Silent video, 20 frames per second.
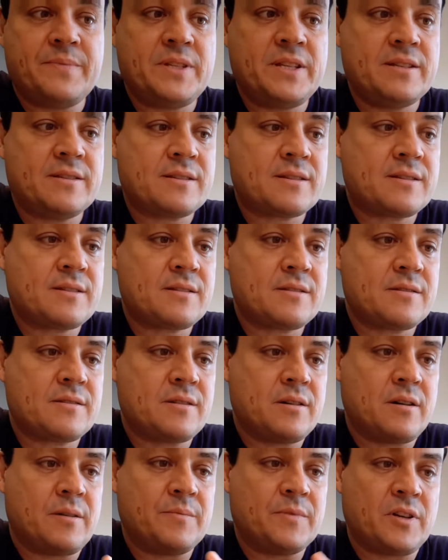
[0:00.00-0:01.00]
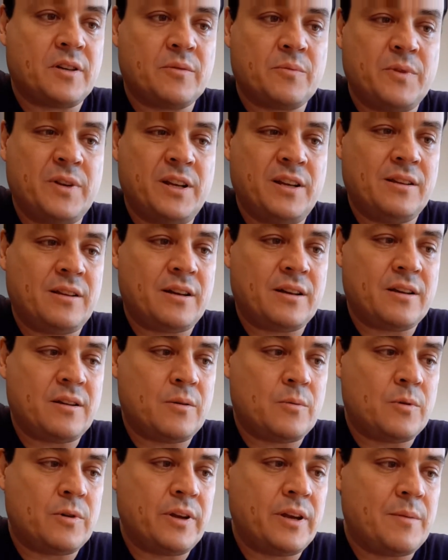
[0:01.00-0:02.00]
disks, so I'm not really like
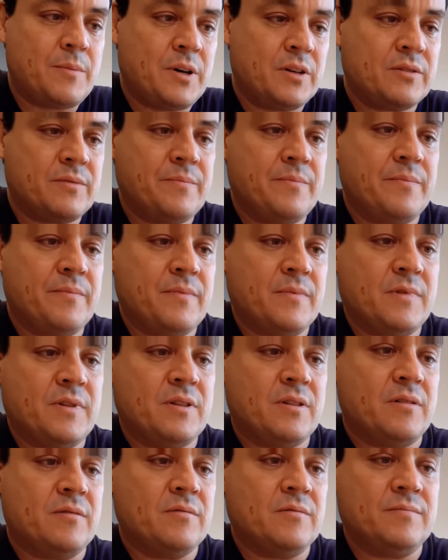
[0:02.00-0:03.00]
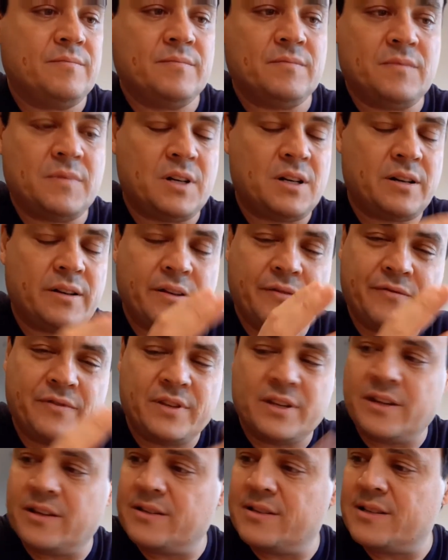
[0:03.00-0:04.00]
worrying about, you know,
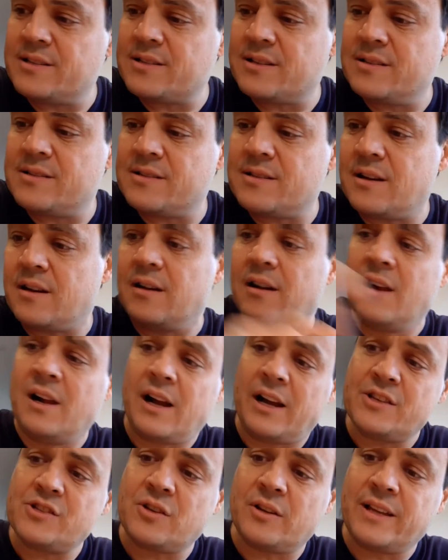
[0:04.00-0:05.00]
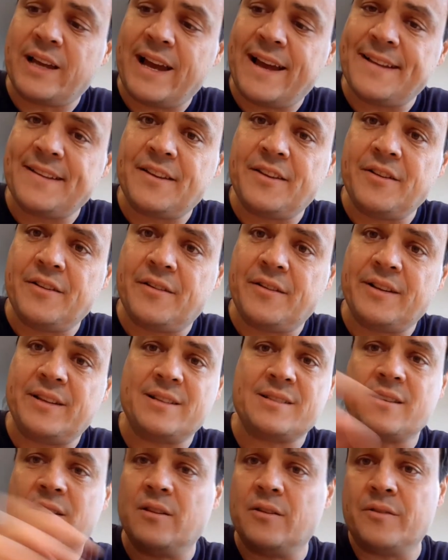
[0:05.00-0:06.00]
if the disk is, I saw the head here, it
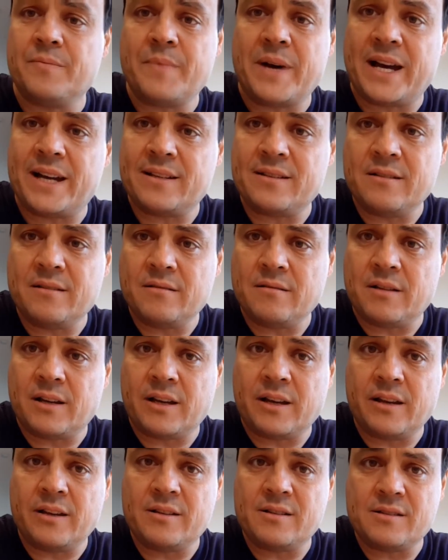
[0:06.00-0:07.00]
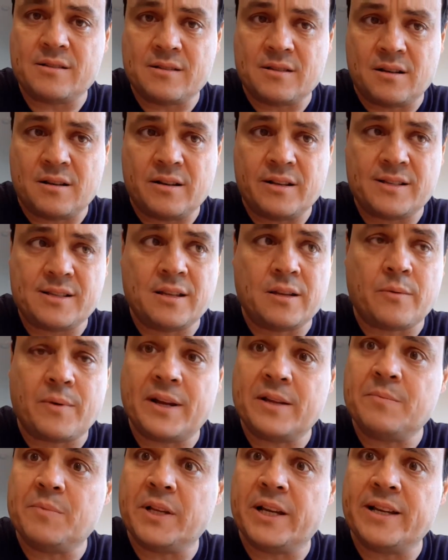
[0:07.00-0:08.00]
doesn't look bad, like it's in the
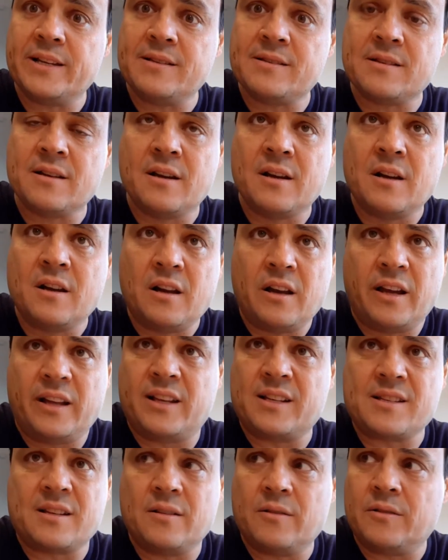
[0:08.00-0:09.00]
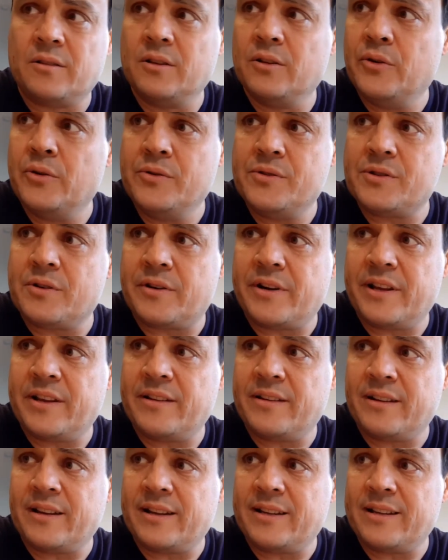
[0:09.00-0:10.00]
right place, it doesn't look loose or
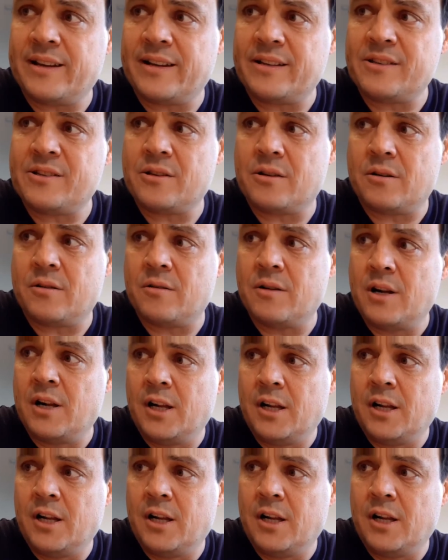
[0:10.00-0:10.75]
anything like that, so